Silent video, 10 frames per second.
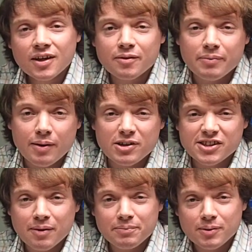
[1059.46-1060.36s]
Maybe
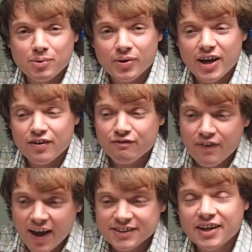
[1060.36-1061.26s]
some people get a
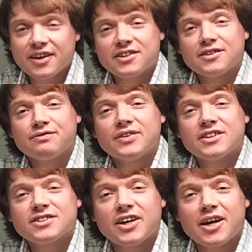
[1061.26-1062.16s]
fair text the
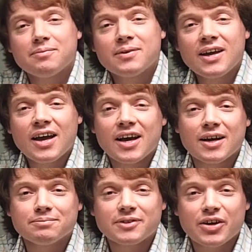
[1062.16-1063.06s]
first time
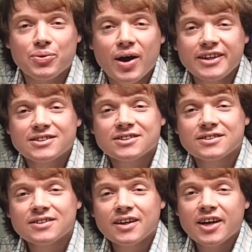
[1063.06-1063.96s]
they write,
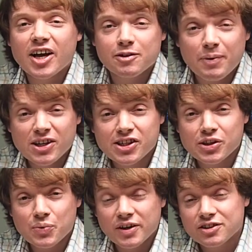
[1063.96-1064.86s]
especially
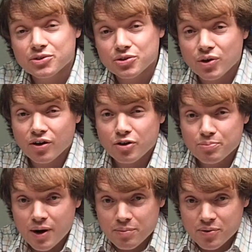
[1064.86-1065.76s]
the ones who do a lot of
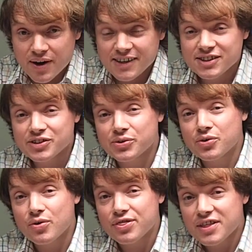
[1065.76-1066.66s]
preparation,
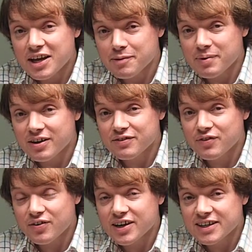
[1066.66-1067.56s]
who think about it
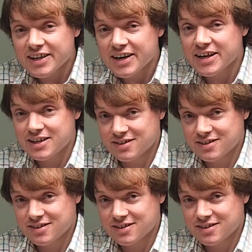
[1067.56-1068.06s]
very clearly.